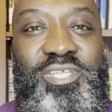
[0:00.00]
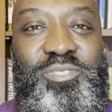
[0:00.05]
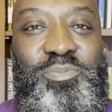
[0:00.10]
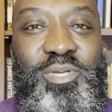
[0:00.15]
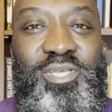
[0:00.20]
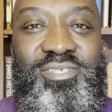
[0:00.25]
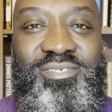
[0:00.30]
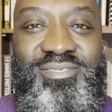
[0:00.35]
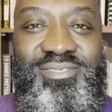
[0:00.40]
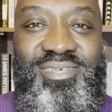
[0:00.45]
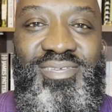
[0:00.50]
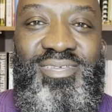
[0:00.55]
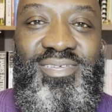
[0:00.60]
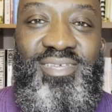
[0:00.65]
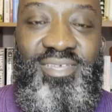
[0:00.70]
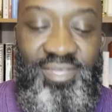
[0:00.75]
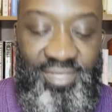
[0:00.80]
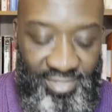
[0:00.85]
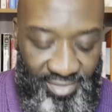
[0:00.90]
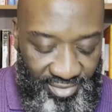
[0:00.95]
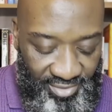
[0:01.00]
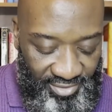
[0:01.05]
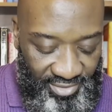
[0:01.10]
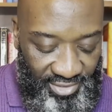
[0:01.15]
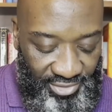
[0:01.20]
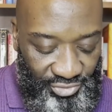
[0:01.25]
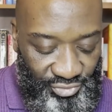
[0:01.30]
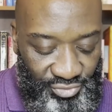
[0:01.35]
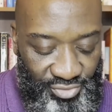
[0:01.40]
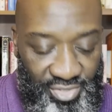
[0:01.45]
brothers. The
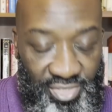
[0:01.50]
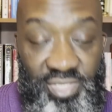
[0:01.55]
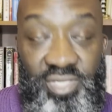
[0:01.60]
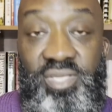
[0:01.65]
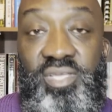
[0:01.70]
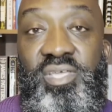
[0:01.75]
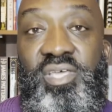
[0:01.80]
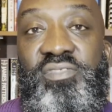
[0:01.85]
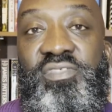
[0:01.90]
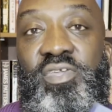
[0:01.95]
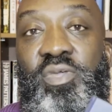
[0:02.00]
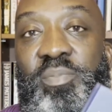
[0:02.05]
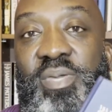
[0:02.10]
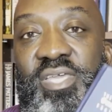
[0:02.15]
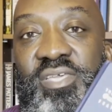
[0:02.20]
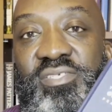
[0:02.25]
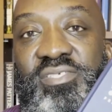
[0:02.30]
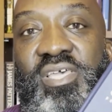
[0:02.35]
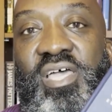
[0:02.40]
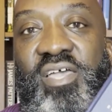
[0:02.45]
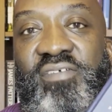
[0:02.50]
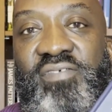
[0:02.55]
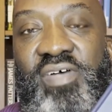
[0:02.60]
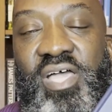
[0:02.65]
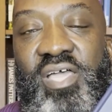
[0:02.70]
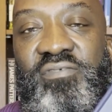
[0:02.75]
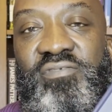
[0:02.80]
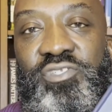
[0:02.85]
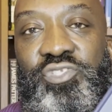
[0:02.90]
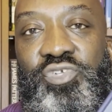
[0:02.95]
History of the Omega Psi Phi
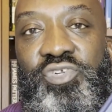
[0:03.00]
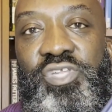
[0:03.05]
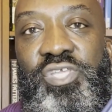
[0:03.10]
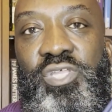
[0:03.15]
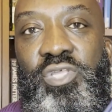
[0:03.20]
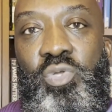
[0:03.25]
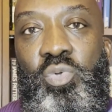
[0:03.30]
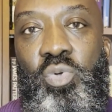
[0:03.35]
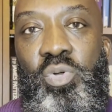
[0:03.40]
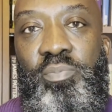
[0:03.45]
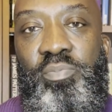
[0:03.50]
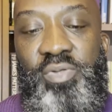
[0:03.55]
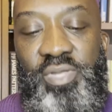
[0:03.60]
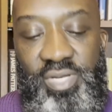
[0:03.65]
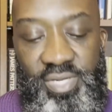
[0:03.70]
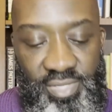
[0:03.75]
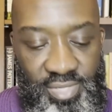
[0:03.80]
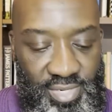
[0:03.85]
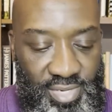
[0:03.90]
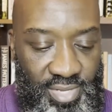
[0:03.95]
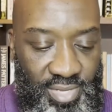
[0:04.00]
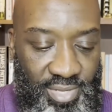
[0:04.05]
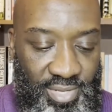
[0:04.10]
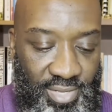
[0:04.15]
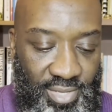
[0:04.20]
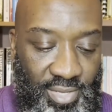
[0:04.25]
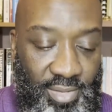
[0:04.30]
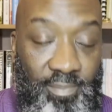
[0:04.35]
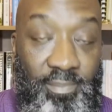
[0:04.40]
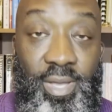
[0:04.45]
Fraternity Incorporated
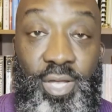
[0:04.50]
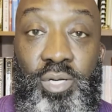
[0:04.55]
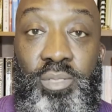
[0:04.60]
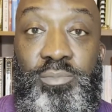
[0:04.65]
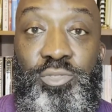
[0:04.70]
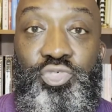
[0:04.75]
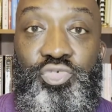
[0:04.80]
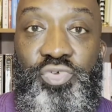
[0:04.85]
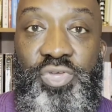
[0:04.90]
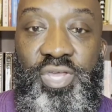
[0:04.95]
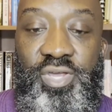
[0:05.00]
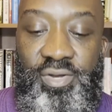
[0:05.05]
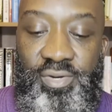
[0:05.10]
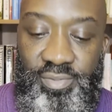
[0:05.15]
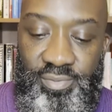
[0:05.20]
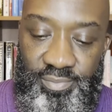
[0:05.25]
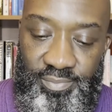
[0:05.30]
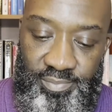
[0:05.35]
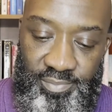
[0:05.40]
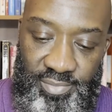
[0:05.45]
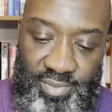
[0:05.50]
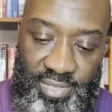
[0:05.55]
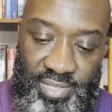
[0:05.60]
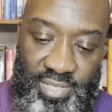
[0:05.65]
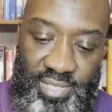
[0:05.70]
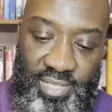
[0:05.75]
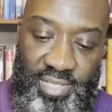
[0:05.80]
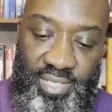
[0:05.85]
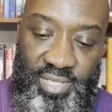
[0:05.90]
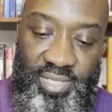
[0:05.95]
by Herman Dreer.
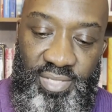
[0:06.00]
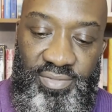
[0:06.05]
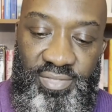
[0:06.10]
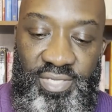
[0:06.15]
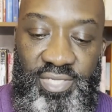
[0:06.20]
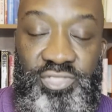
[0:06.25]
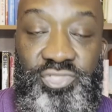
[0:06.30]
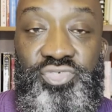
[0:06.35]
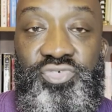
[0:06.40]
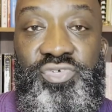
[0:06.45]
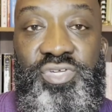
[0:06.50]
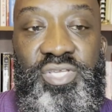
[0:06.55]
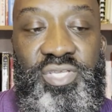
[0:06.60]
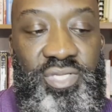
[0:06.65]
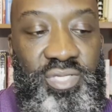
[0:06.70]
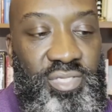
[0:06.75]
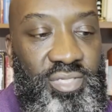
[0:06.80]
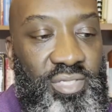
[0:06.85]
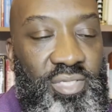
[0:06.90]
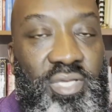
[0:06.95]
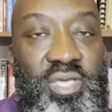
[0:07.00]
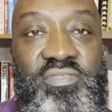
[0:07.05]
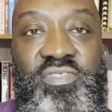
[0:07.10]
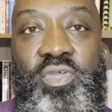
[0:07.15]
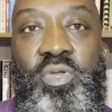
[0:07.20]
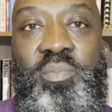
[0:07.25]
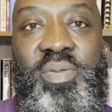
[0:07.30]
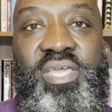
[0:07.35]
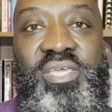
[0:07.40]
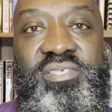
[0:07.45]
The History of the
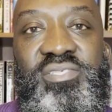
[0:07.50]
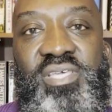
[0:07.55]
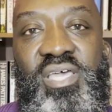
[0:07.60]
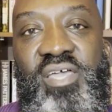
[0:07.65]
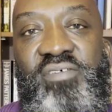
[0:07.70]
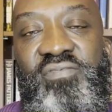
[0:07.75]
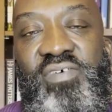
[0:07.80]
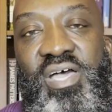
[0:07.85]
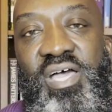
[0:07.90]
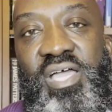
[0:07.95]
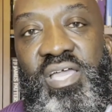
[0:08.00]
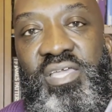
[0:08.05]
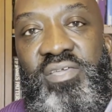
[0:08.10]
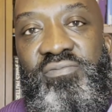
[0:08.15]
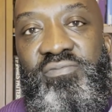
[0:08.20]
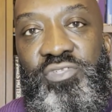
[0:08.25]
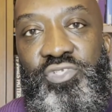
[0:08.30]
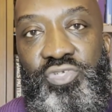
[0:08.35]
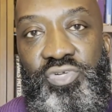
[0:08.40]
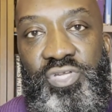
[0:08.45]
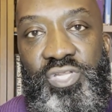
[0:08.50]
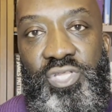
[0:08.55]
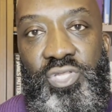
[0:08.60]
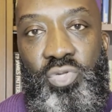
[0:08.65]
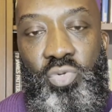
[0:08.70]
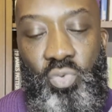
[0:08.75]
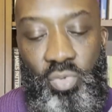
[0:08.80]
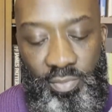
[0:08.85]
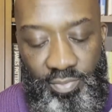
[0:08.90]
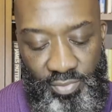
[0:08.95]
Omega Psi Phi Fraternity
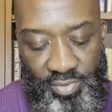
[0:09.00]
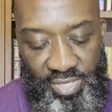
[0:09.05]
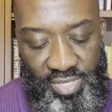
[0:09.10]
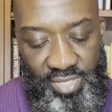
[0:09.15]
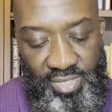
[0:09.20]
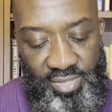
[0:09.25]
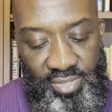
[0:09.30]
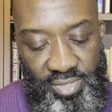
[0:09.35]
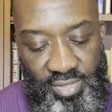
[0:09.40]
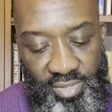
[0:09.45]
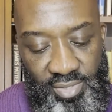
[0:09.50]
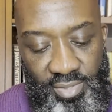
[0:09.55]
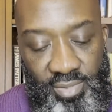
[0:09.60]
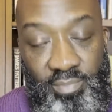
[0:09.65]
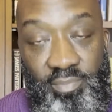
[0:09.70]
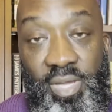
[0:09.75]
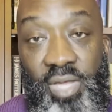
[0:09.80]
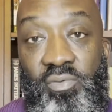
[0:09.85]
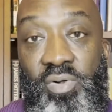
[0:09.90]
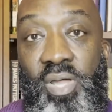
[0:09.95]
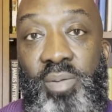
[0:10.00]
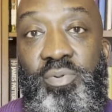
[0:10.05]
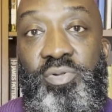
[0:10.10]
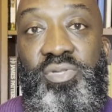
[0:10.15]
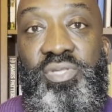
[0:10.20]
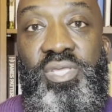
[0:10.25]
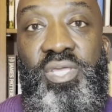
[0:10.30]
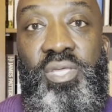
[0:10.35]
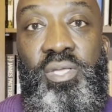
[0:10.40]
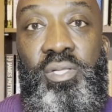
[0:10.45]
Incorporated by Robert
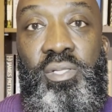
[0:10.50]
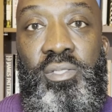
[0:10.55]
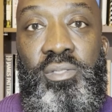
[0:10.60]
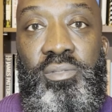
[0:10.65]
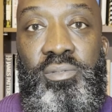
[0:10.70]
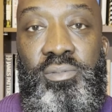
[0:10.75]
Gill.